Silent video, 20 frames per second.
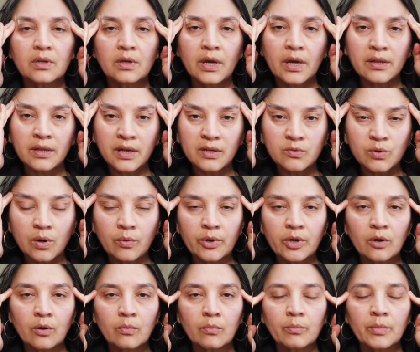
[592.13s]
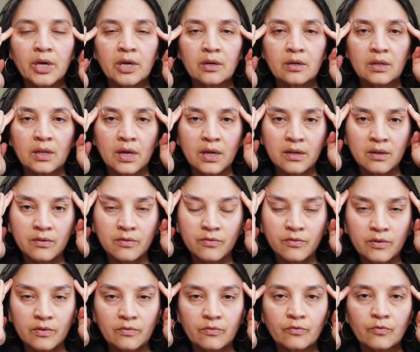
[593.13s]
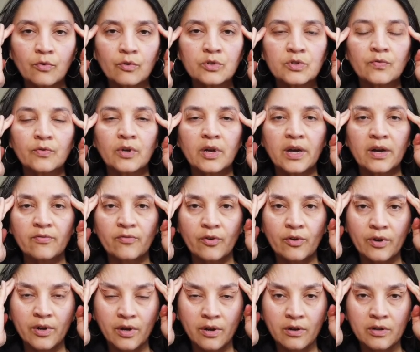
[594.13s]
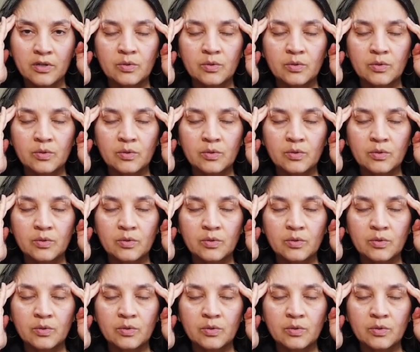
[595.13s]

Again, that's why we don't make a lot of forceful effort here,